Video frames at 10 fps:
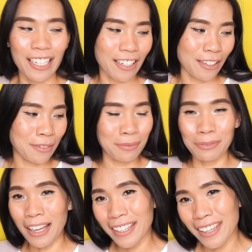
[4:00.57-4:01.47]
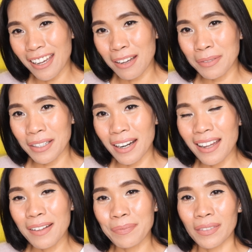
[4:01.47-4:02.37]
vlogging
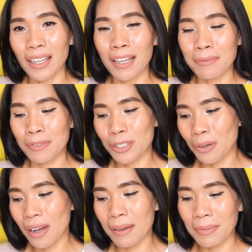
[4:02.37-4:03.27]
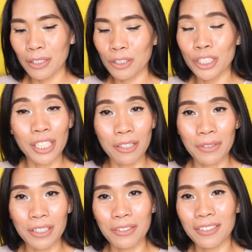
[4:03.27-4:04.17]
camera. I'm so happy to share
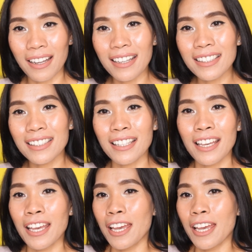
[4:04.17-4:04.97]
with you guys.